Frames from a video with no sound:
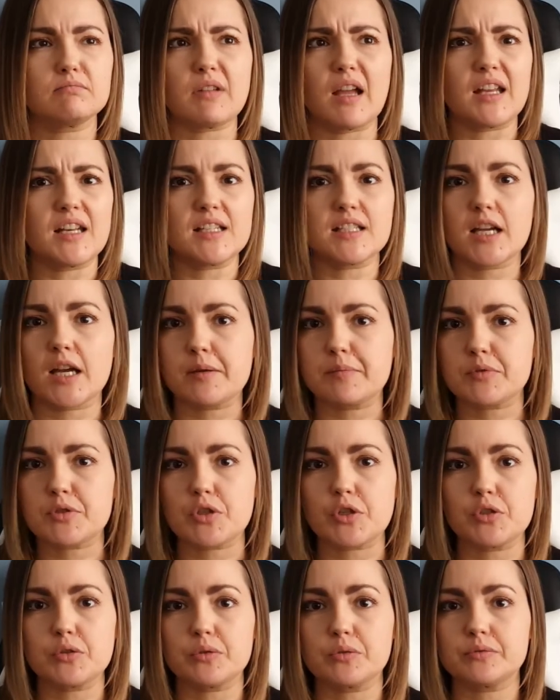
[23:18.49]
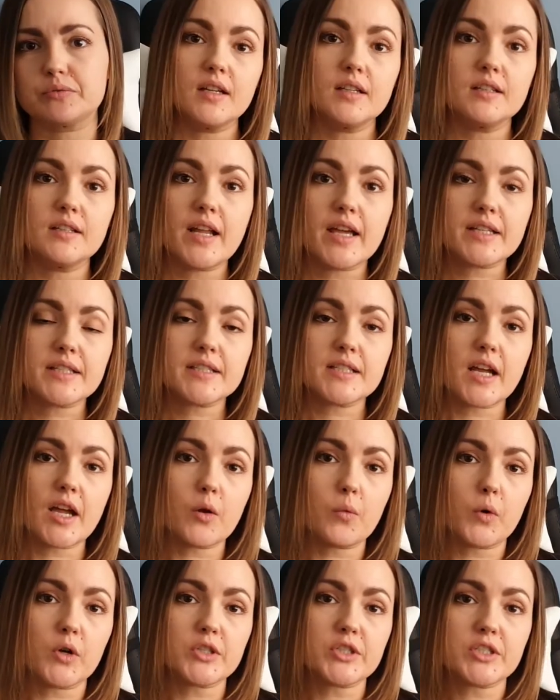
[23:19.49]
anytime soon. Next, I
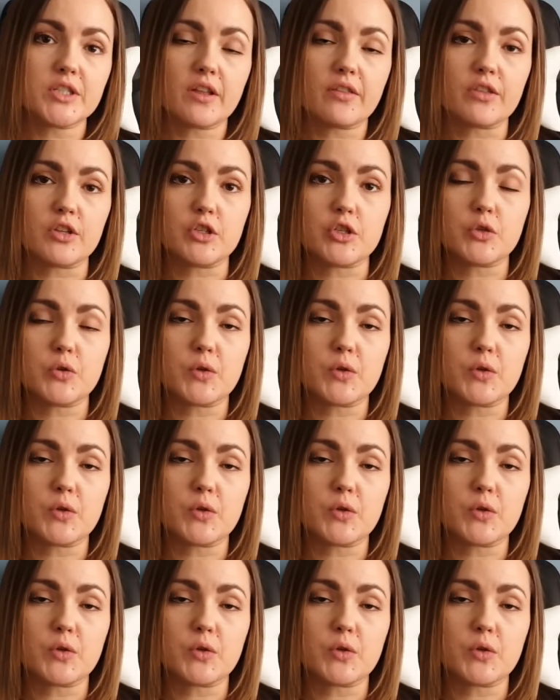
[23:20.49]
watched the new